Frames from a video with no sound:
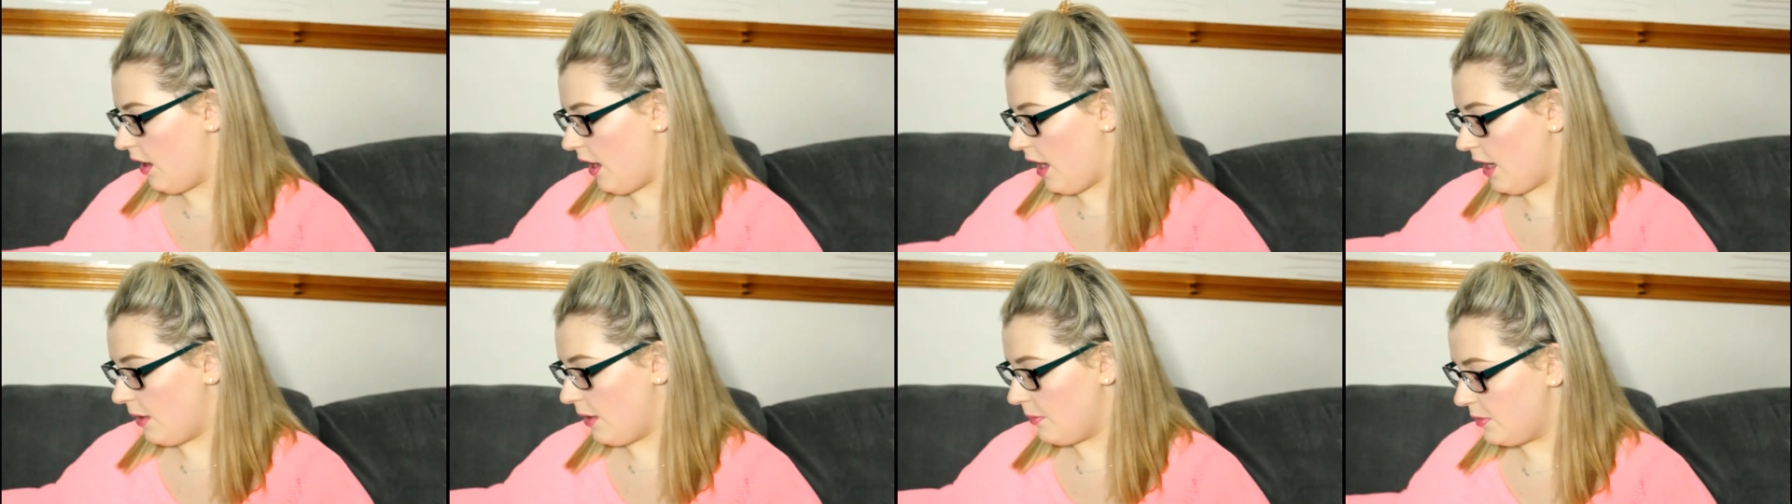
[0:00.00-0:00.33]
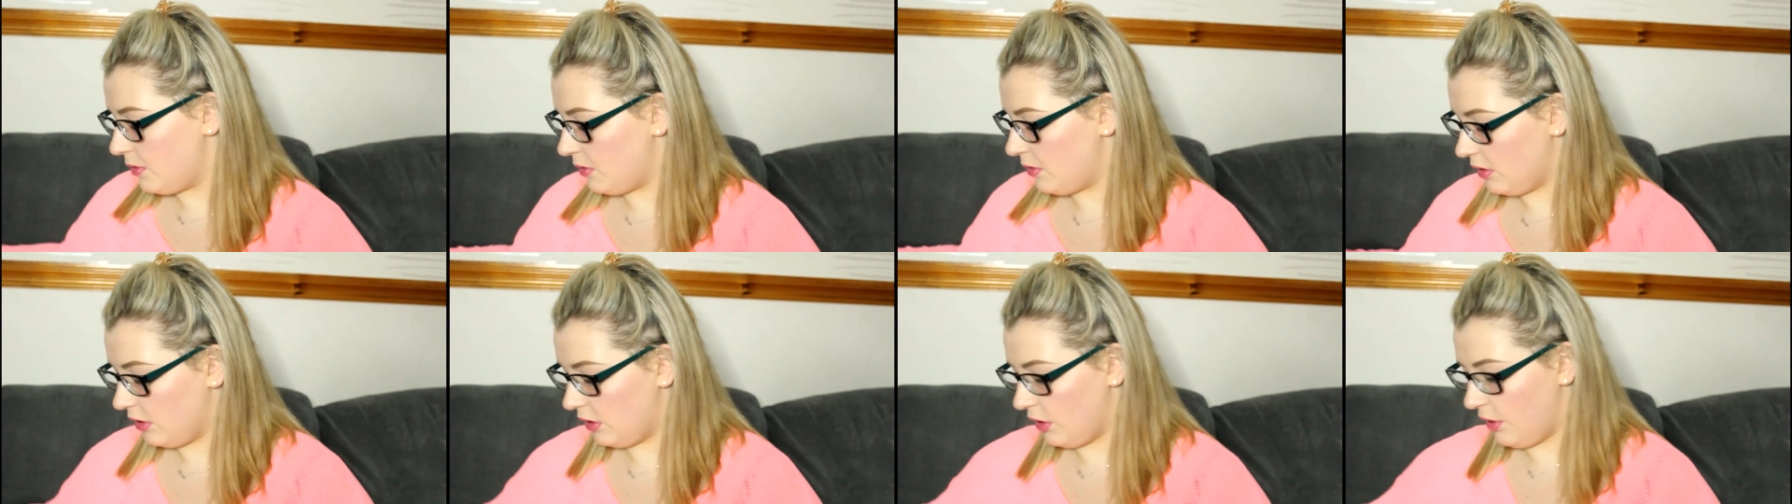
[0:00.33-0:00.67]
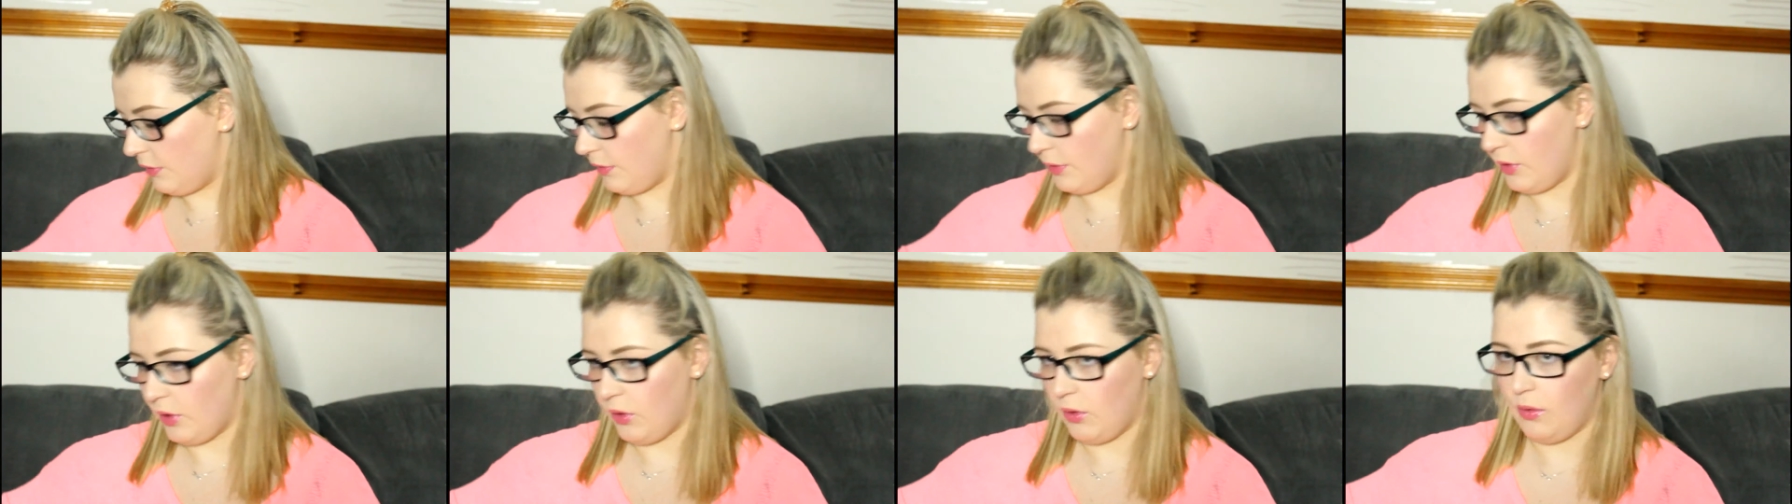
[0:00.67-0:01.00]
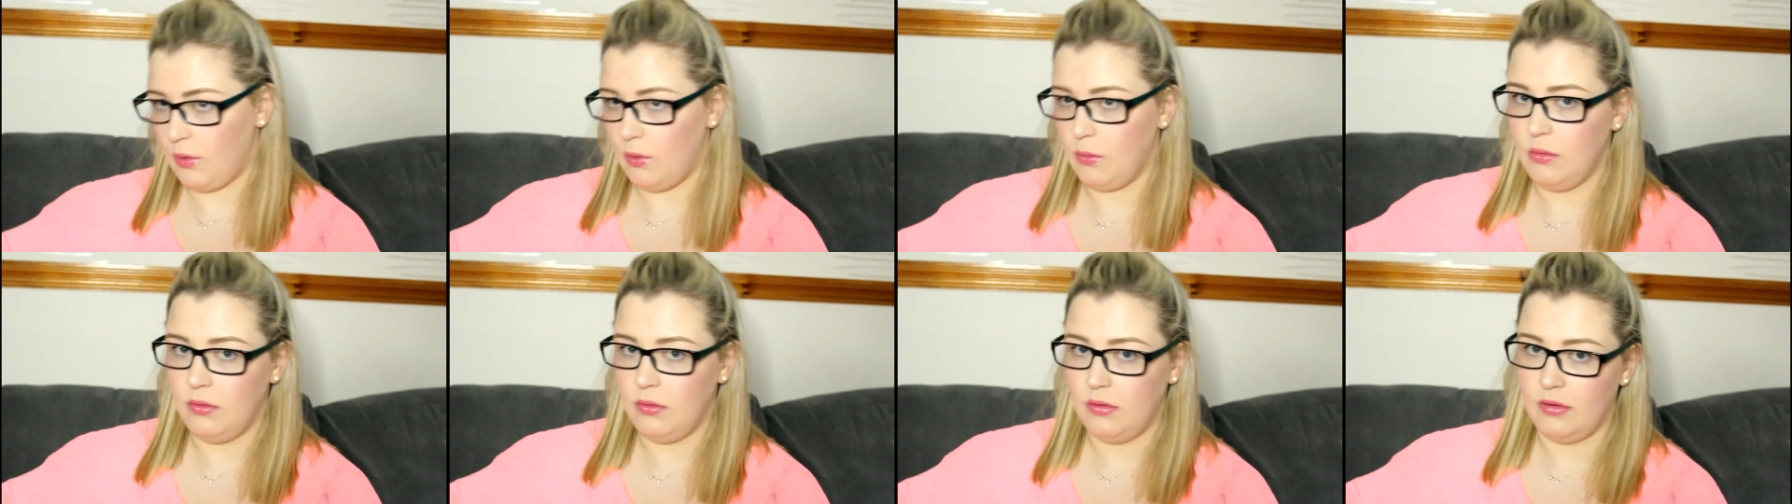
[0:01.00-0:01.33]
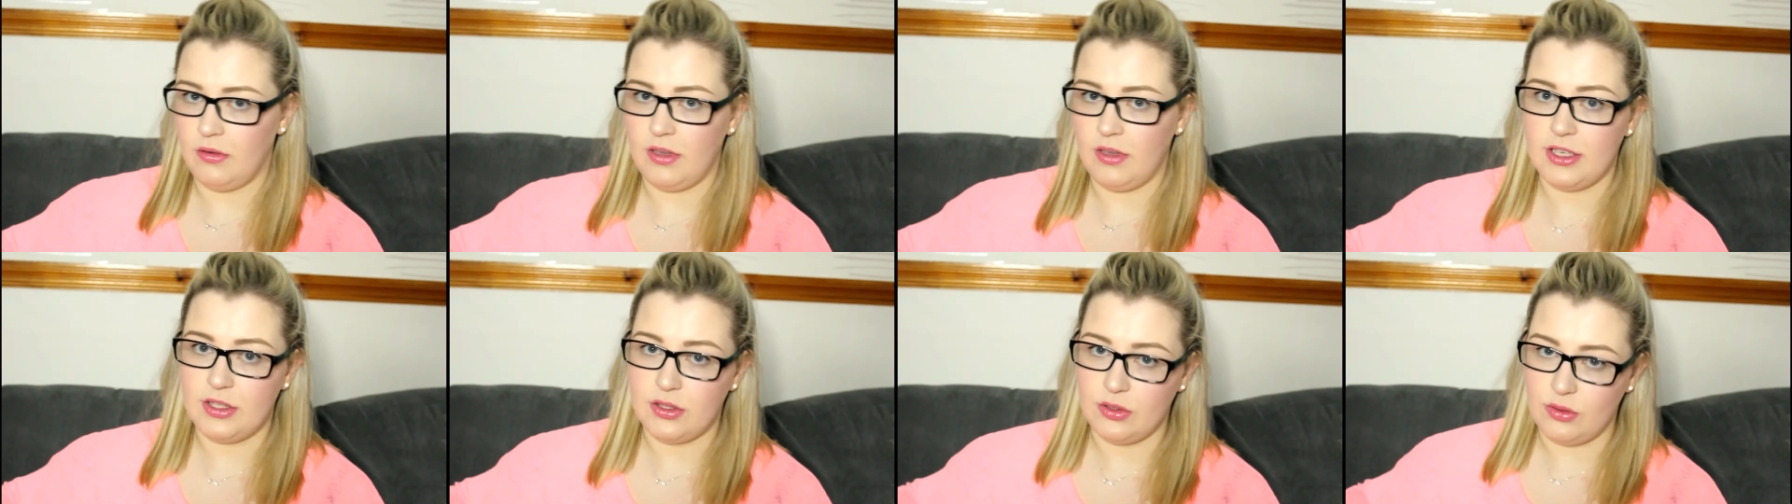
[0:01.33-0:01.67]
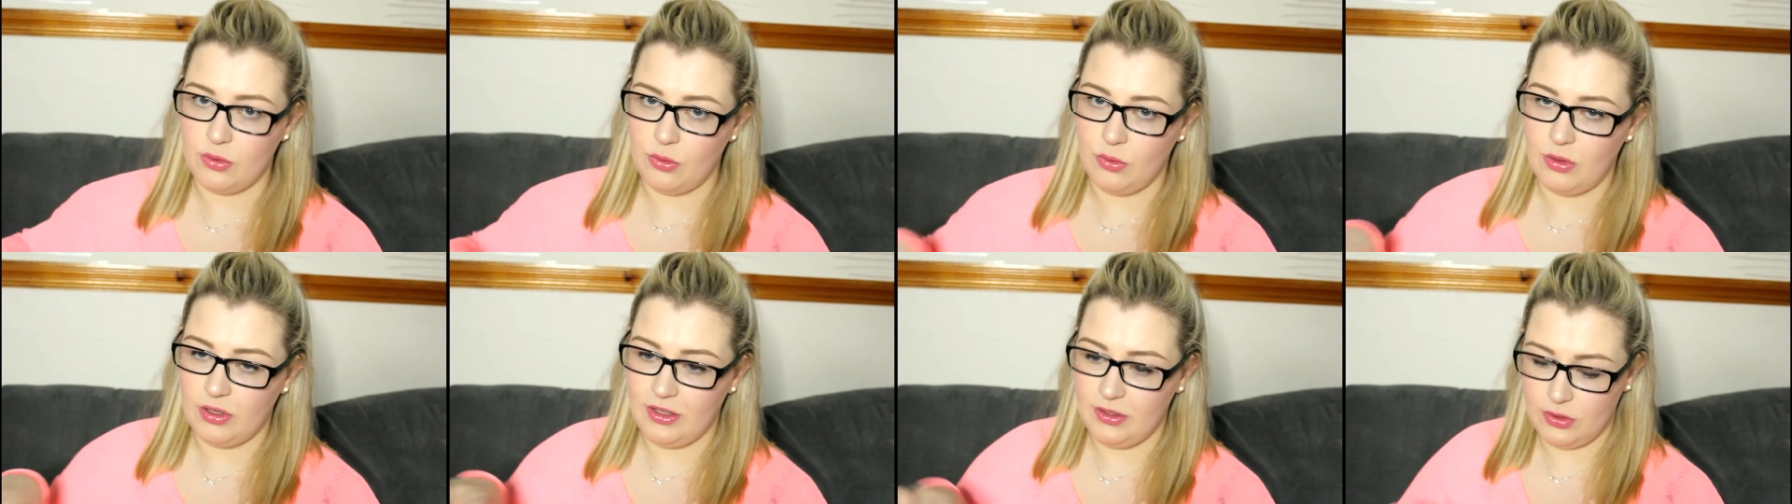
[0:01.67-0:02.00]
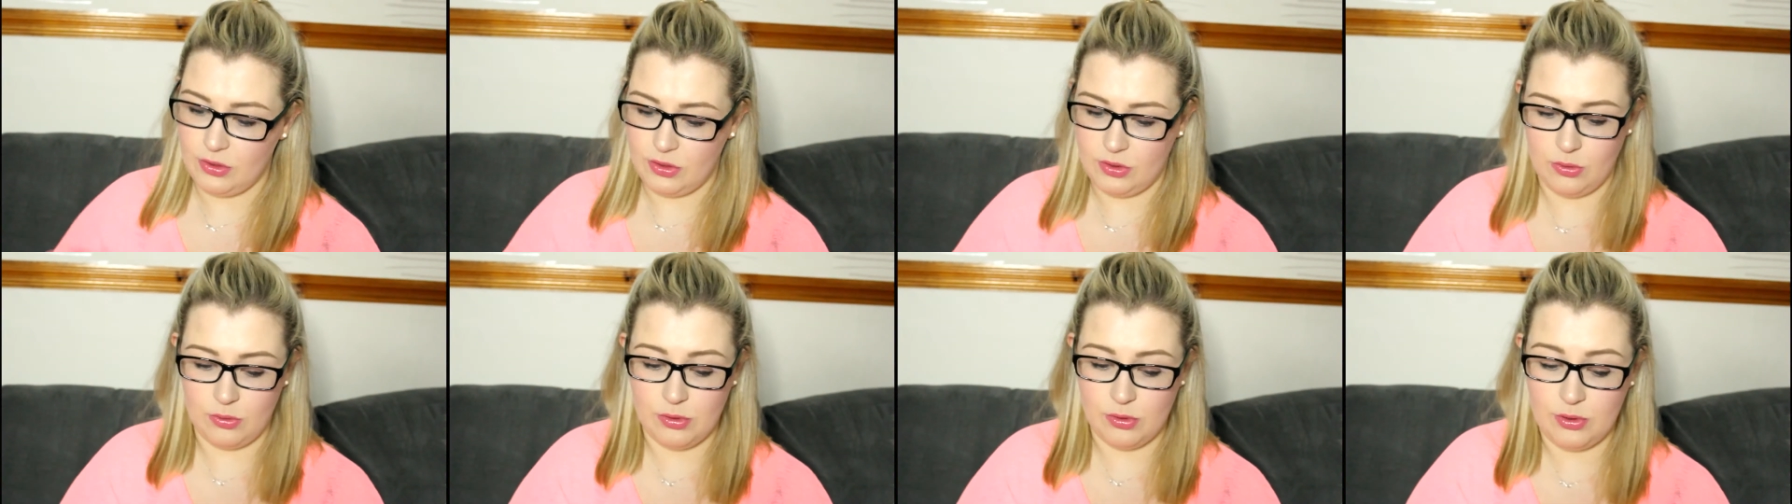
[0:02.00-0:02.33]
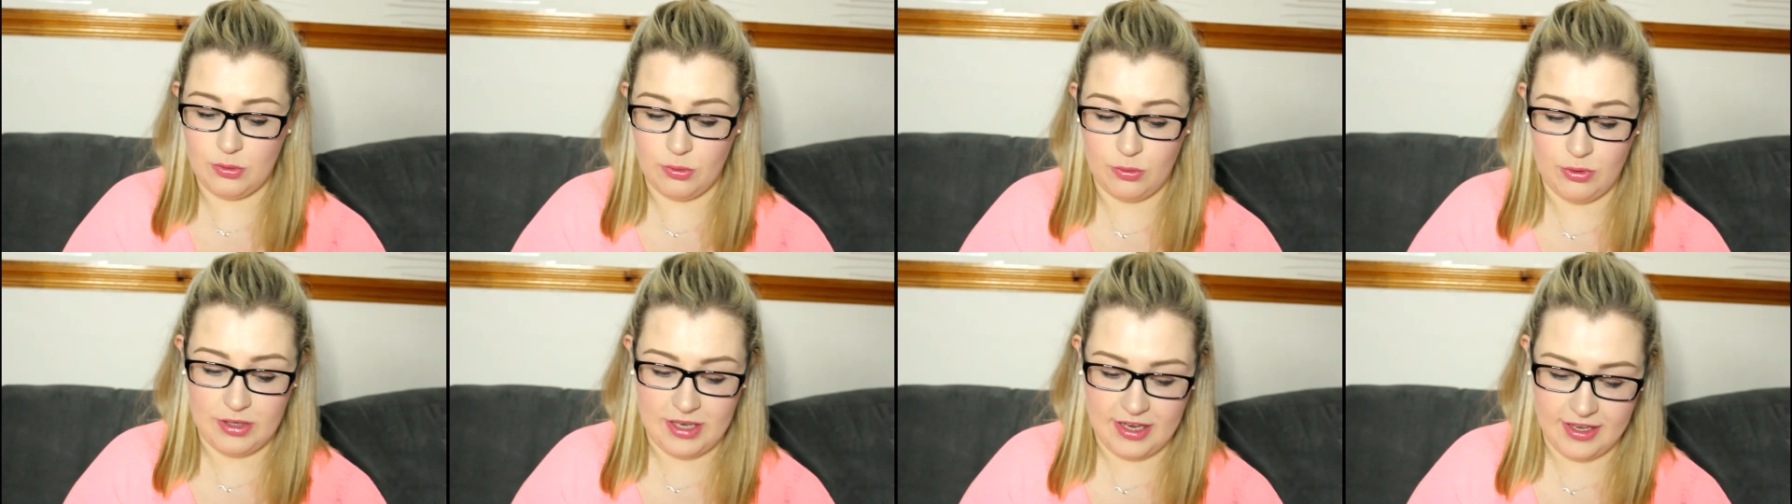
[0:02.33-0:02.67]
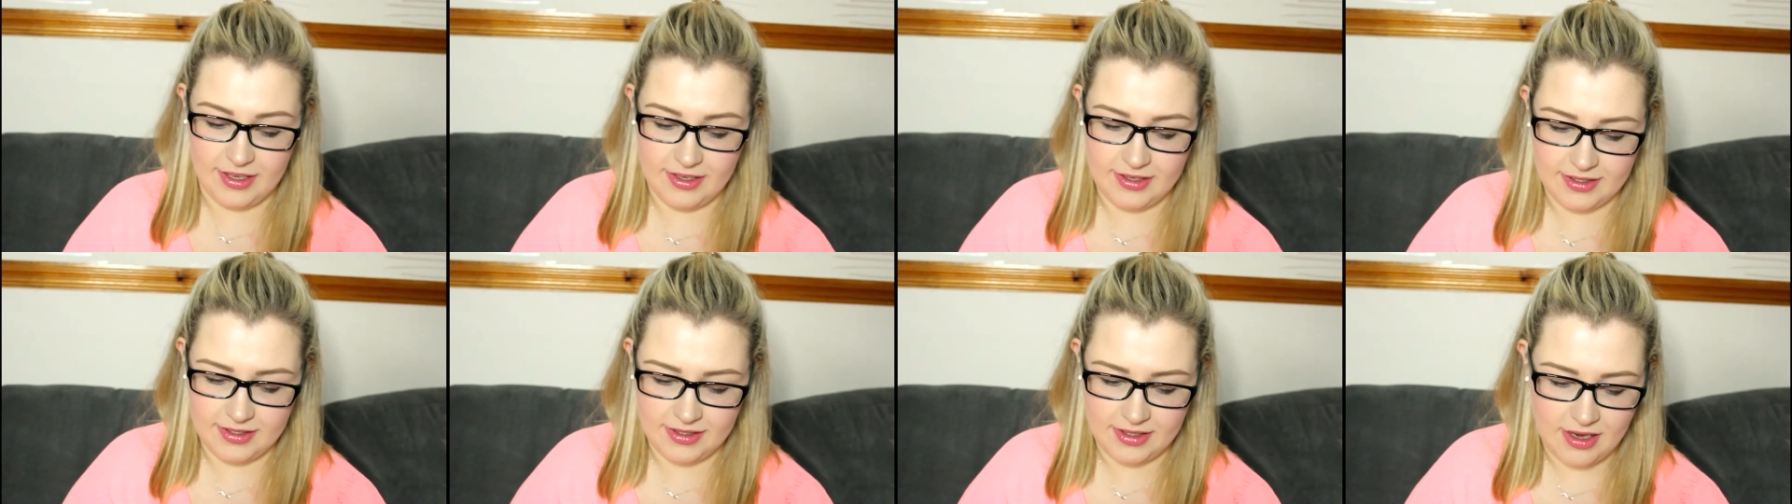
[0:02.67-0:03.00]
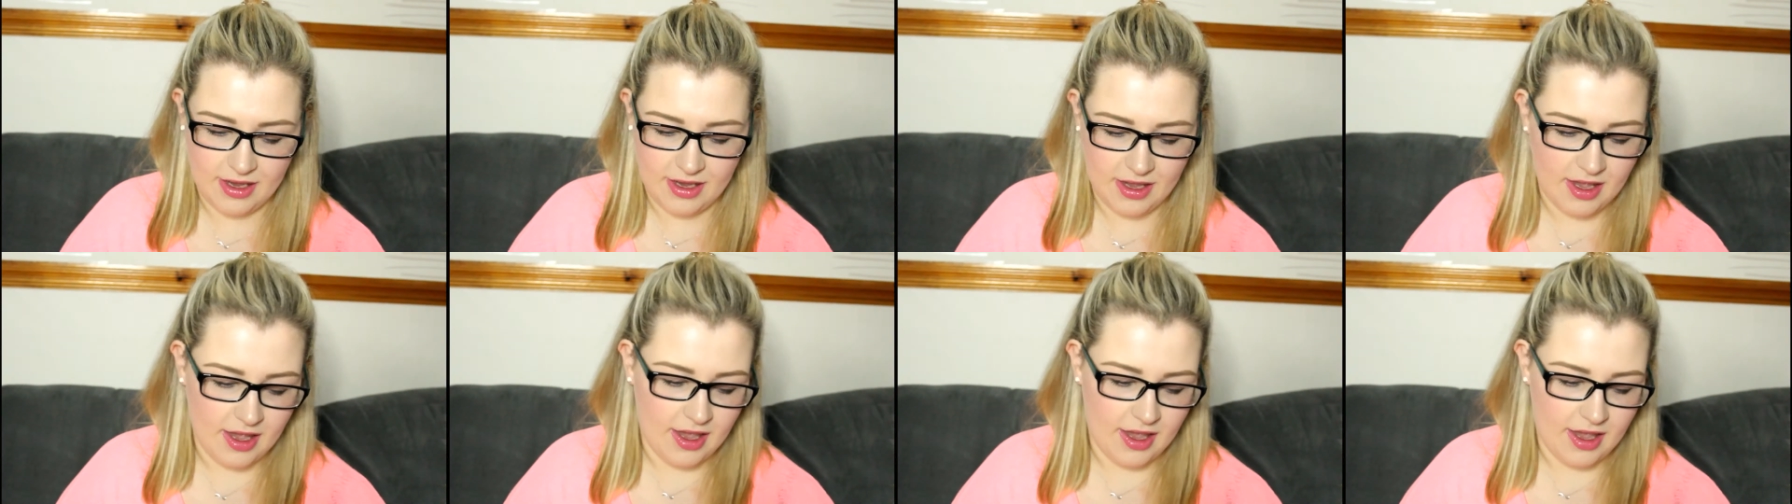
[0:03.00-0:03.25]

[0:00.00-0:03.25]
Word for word: I absolutely love it all. It's so nice.